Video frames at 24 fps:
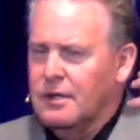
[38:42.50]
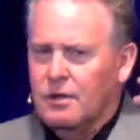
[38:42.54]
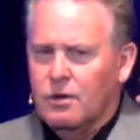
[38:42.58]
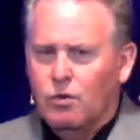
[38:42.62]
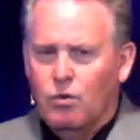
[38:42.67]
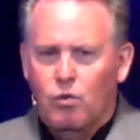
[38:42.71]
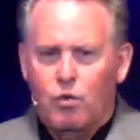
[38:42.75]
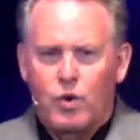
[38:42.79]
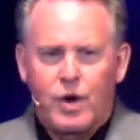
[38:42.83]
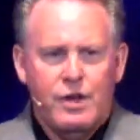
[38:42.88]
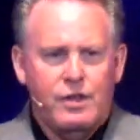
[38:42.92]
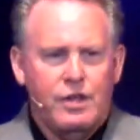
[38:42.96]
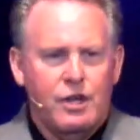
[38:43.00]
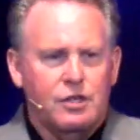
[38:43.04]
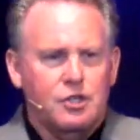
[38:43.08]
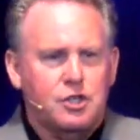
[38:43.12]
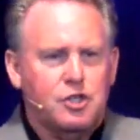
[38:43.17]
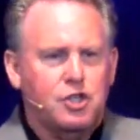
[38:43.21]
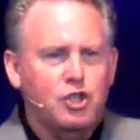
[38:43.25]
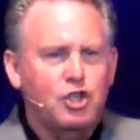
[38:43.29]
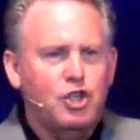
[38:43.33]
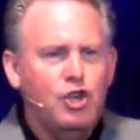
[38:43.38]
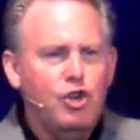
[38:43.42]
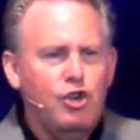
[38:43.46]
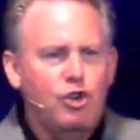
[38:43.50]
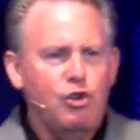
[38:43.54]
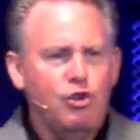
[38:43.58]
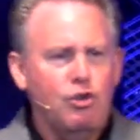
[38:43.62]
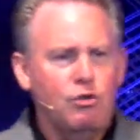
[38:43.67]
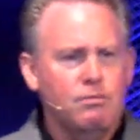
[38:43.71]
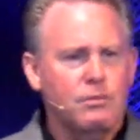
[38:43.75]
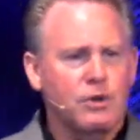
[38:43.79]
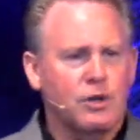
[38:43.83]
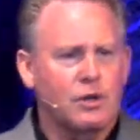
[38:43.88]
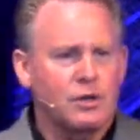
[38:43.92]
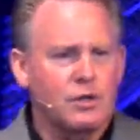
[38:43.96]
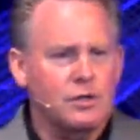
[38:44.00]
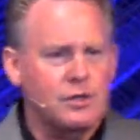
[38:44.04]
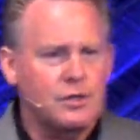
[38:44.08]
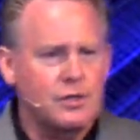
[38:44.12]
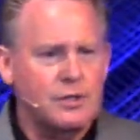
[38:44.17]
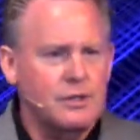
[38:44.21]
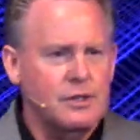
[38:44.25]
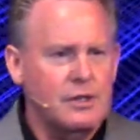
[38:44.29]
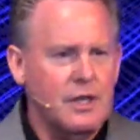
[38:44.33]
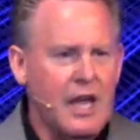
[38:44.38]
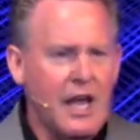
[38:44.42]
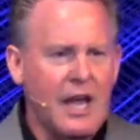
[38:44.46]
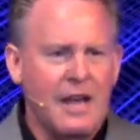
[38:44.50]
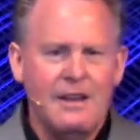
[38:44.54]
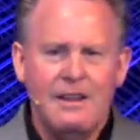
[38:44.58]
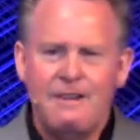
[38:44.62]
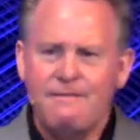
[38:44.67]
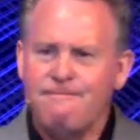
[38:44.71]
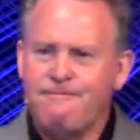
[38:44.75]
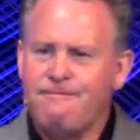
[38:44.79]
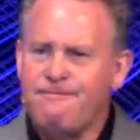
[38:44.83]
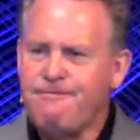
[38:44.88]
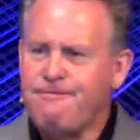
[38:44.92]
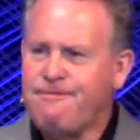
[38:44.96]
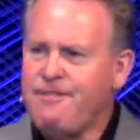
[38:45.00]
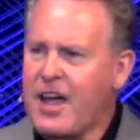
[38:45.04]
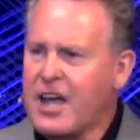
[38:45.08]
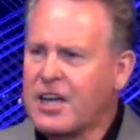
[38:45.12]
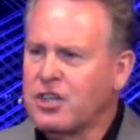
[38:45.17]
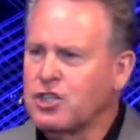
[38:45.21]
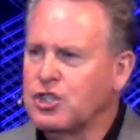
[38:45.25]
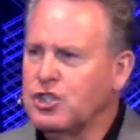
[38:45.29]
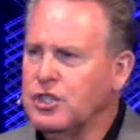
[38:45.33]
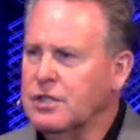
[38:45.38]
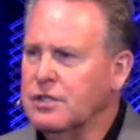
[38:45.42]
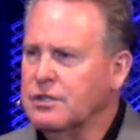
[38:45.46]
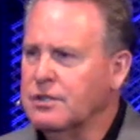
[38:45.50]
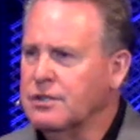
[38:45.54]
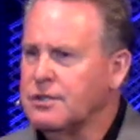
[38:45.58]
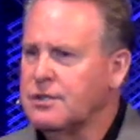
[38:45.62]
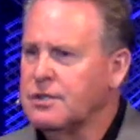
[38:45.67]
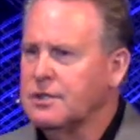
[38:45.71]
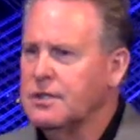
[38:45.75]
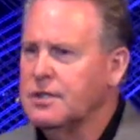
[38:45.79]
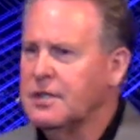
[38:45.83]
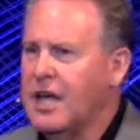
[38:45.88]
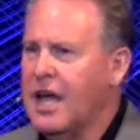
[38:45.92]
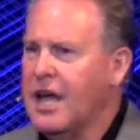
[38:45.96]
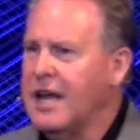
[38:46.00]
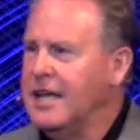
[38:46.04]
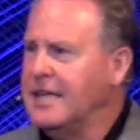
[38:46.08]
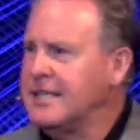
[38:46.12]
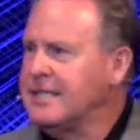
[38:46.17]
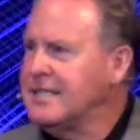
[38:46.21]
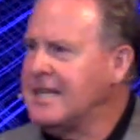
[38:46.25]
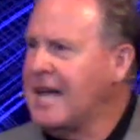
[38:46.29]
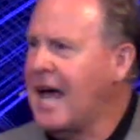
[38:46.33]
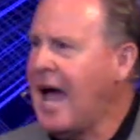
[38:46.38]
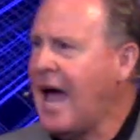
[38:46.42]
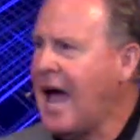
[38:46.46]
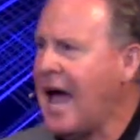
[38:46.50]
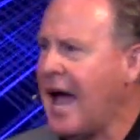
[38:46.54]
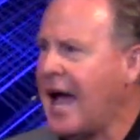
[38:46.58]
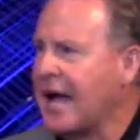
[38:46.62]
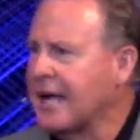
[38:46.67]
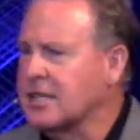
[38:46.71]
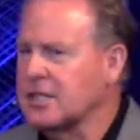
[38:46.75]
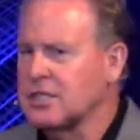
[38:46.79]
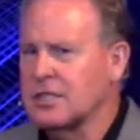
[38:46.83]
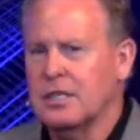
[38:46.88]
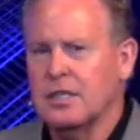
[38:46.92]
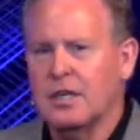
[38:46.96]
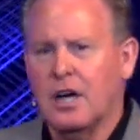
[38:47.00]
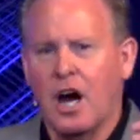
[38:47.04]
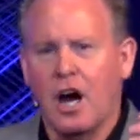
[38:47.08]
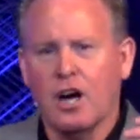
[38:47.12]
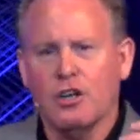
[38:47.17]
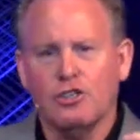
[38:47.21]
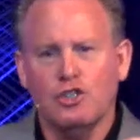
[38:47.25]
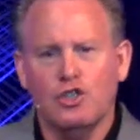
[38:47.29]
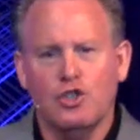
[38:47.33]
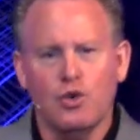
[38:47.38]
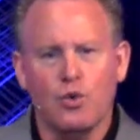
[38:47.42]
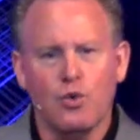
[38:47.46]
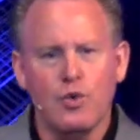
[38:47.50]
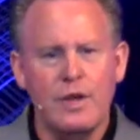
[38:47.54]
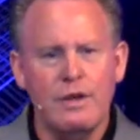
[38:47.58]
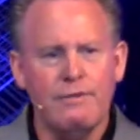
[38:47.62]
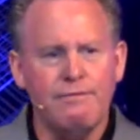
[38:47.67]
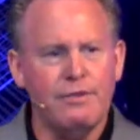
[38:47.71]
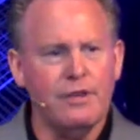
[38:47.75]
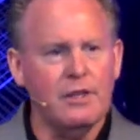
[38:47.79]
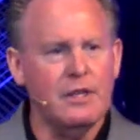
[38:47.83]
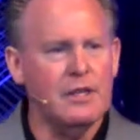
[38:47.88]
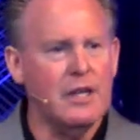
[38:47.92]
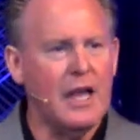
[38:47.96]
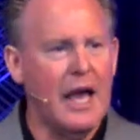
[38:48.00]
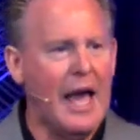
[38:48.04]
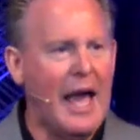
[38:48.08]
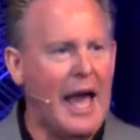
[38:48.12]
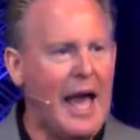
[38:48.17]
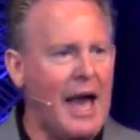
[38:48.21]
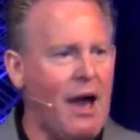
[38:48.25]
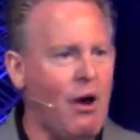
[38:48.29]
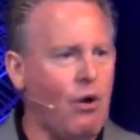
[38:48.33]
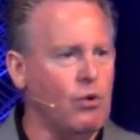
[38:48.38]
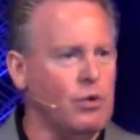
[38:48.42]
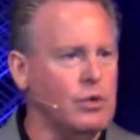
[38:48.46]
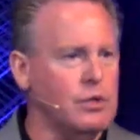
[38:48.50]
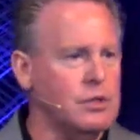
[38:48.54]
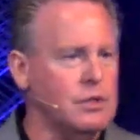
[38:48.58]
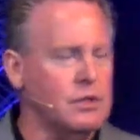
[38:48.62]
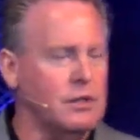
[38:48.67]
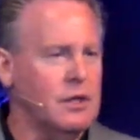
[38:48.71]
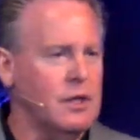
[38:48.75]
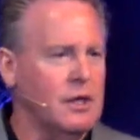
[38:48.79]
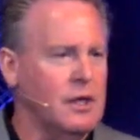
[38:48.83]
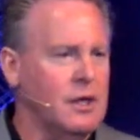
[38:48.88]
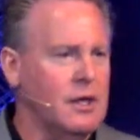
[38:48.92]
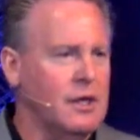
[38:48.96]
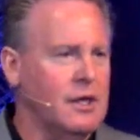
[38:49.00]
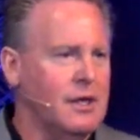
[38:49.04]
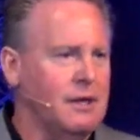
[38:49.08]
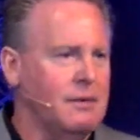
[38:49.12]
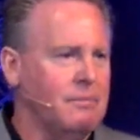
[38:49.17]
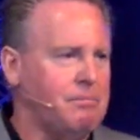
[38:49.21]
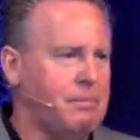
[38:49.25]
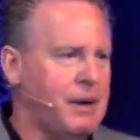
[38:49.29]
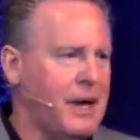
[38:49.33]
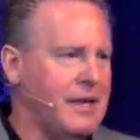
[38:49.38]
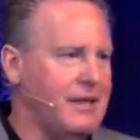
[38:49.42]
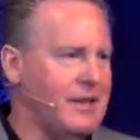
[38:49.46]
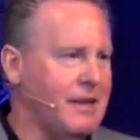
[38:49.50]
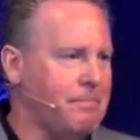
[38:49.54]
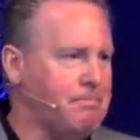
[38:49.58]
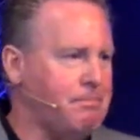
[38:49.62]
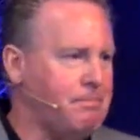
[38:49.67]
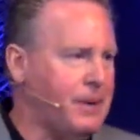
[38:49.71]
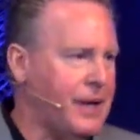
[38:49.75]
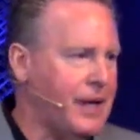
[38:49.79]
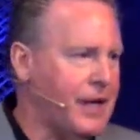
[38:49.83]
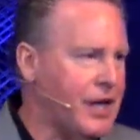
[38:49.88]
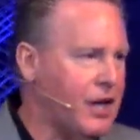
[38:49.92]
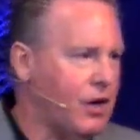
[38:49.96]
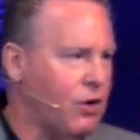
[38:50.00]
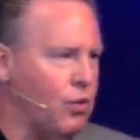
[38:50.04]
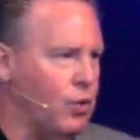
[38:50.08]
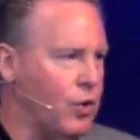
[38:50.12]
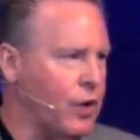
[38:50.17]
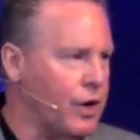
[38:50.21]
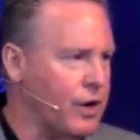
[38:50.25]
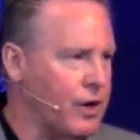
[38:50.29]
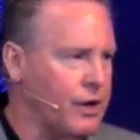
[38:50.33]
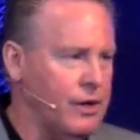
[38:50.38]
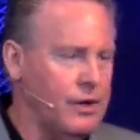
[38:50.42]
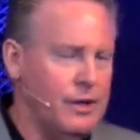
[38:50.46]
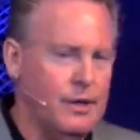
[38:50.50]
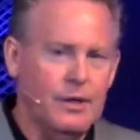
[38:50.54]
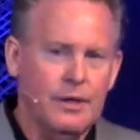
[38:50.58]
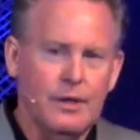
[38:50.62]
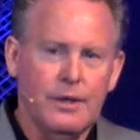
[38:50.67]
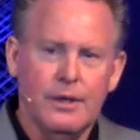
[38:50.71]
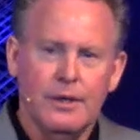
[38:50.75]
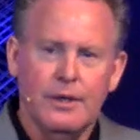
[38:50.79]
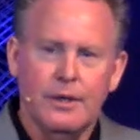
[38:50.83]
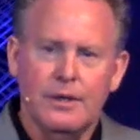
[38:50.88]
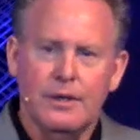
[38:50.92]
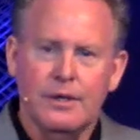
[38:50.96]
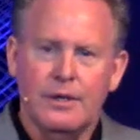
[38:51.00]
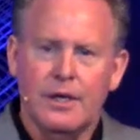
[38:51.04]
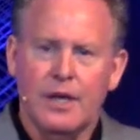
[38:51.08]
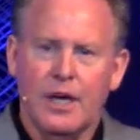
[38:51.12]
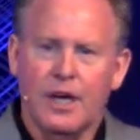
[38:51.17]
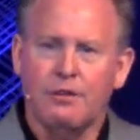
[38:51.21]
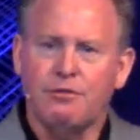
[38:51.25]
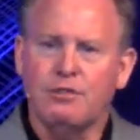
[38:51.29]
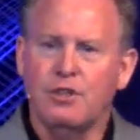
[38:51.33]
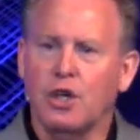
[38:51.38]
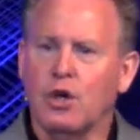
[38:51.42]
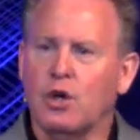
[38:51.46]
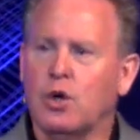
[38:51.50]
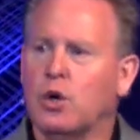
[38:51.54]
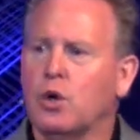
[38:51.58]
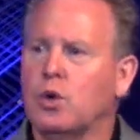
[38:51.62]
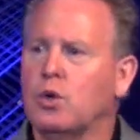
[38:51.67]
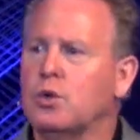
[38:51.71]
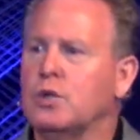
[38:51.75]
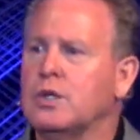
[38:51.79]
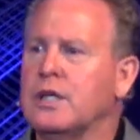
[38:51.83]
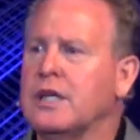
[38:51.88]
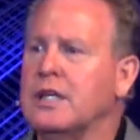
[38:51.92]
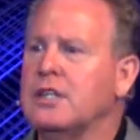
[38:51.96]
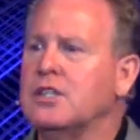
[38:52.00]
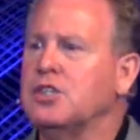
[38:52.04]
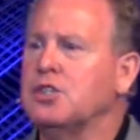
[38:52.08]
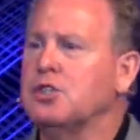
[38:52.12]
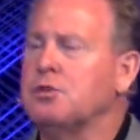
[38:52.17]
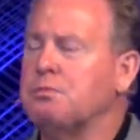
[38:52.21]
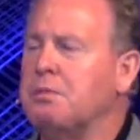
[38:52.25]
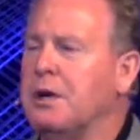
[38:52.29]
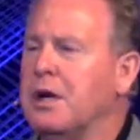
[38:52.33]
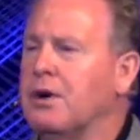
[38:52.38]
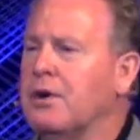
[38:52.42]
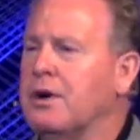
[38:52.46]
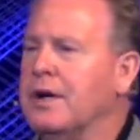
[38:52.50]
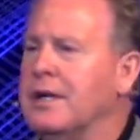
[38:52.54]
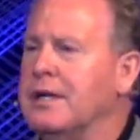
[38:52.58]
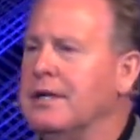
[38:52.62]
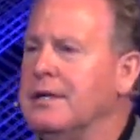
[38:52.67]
where there's tumors and infections and attacks, are driven out by the power of the Holy Spirit.